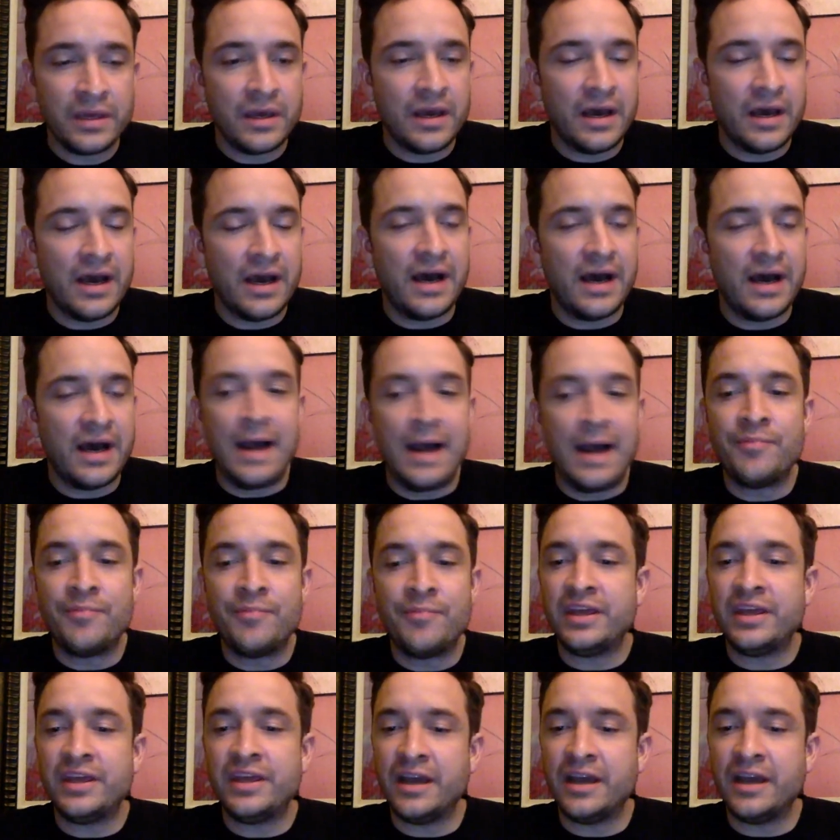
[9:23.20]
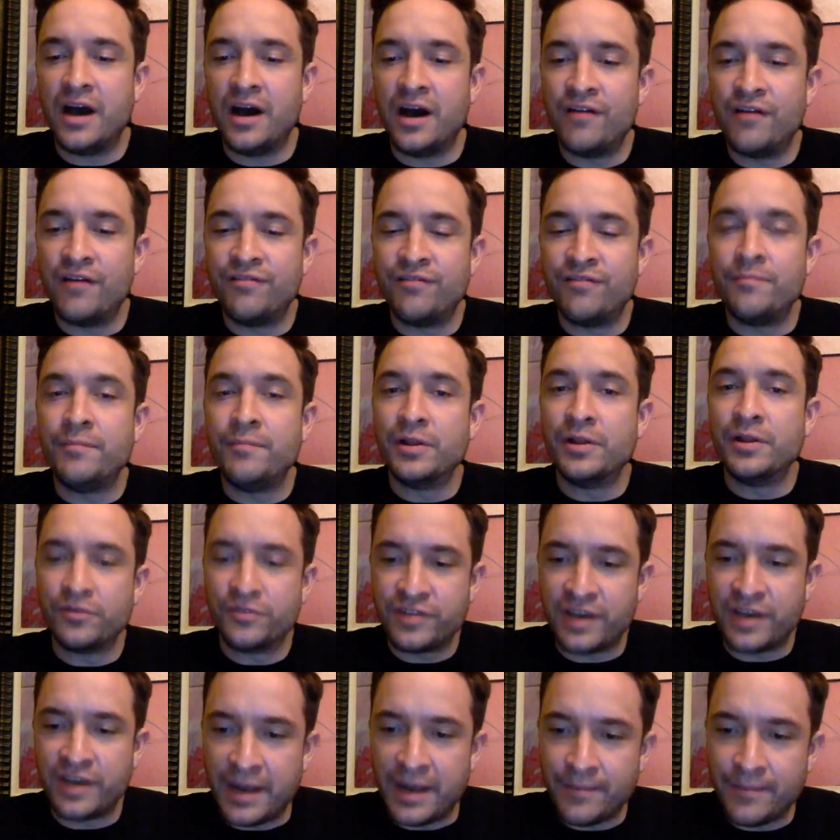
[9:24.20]
I'm thinking of
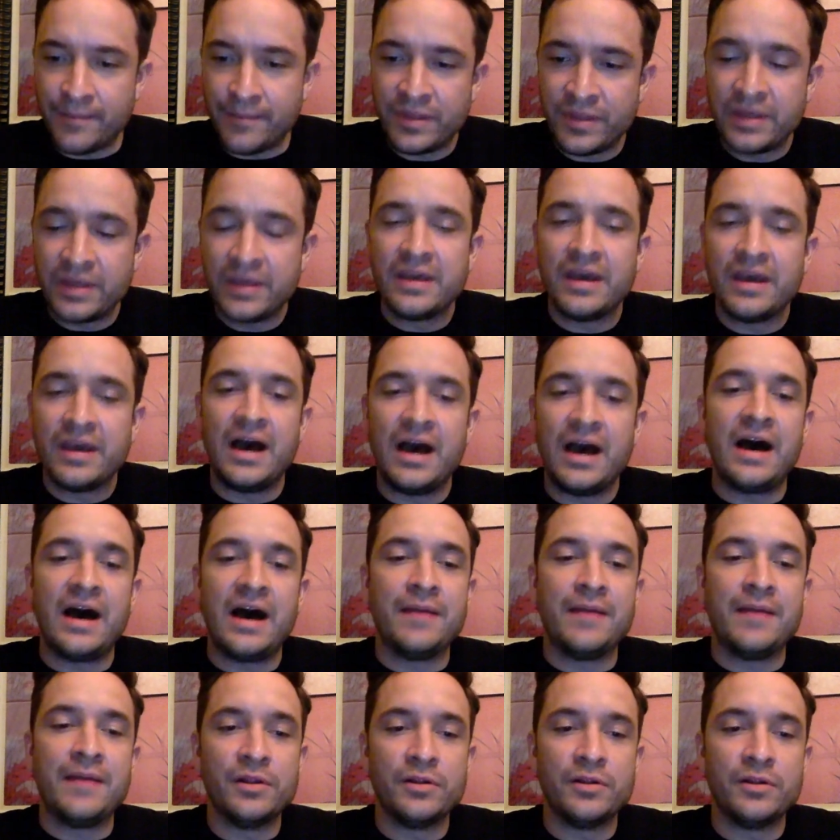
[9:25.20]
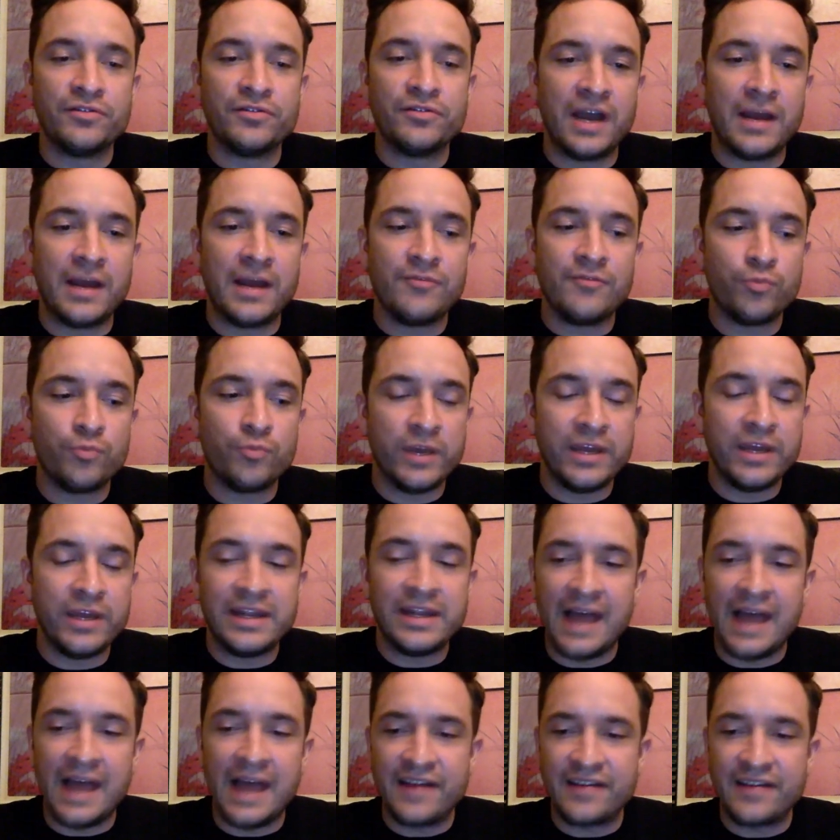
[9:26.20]
Miller Time and Miller Time's
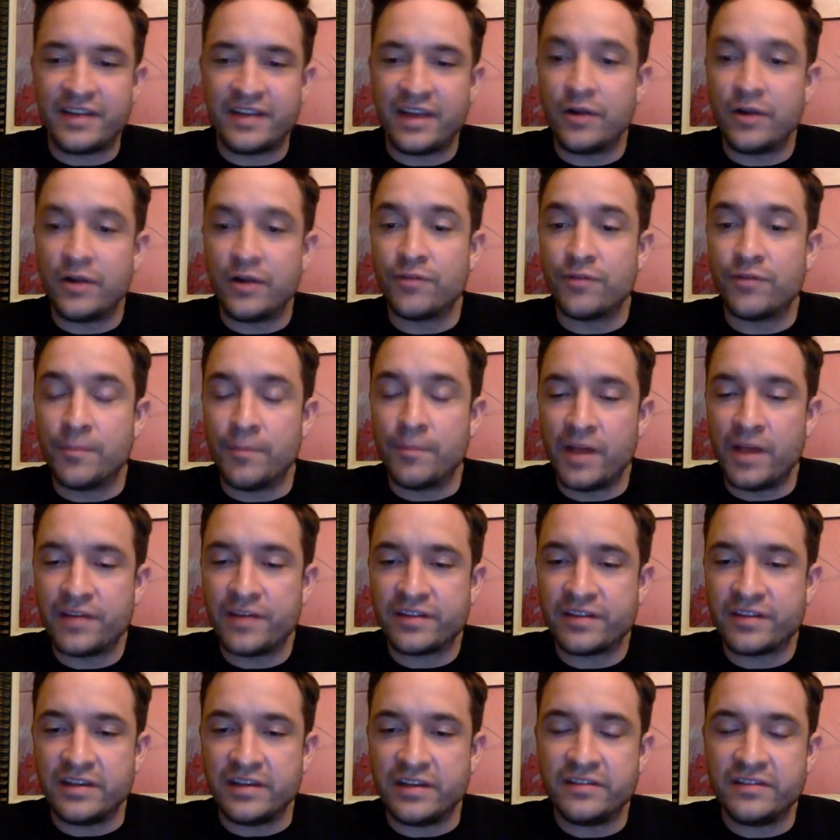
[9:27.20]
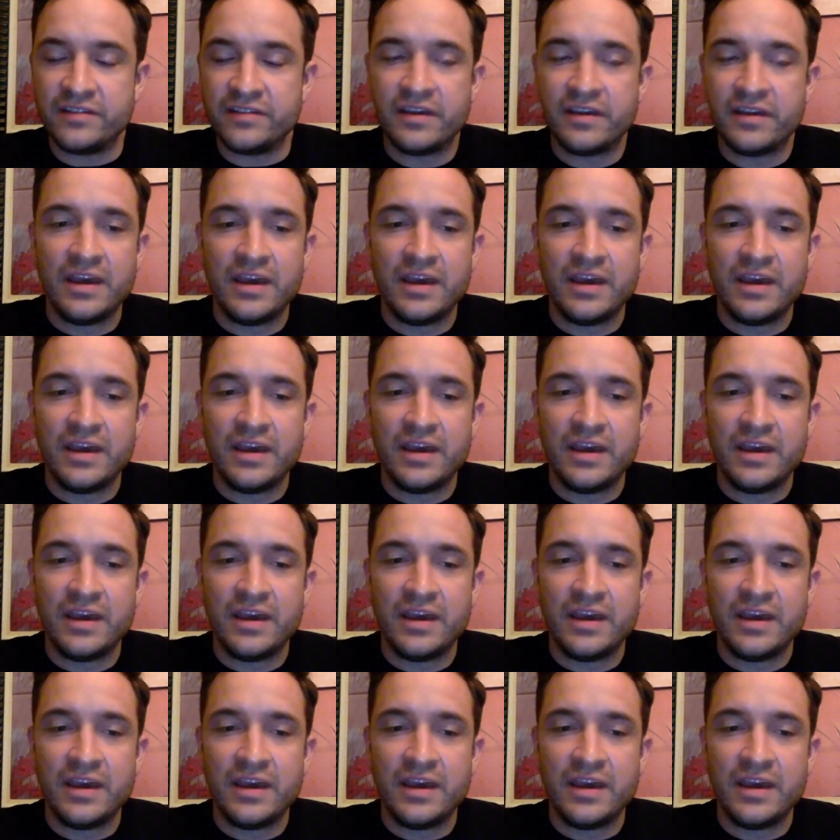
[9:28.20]
win last night over the Muskies.